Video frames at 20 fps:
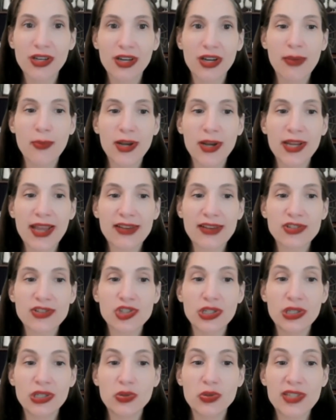I want to
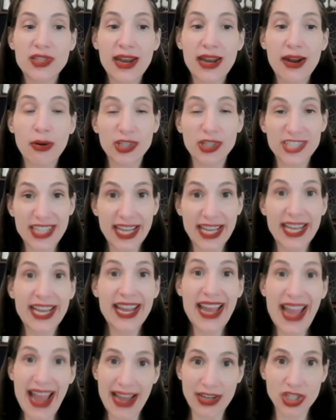actually use that hour
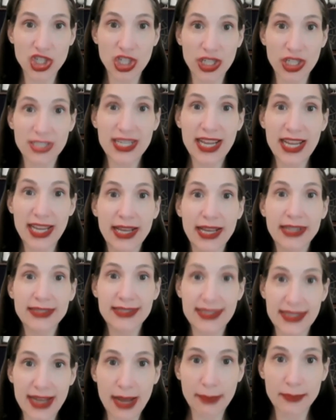taking action, taking
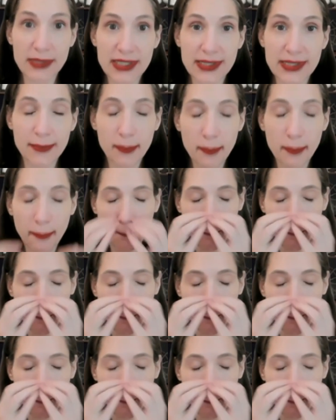steps.